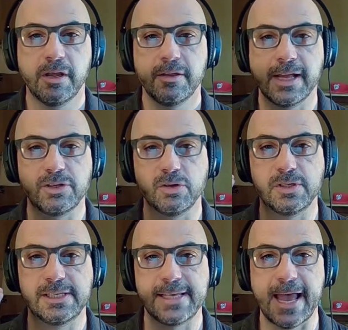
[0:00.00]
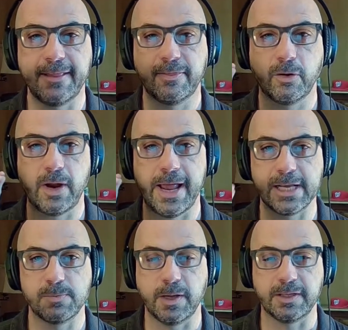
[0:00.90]
that you set their
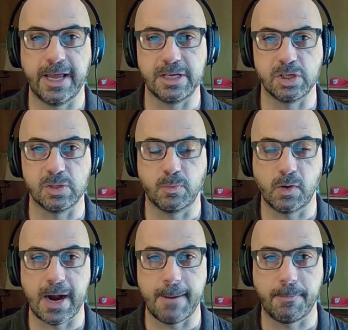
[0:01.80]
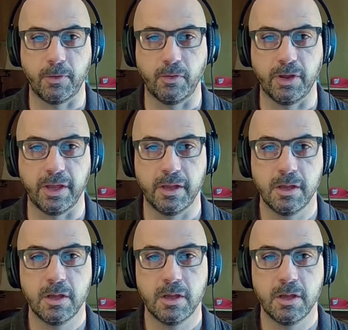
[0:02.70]
expectations properly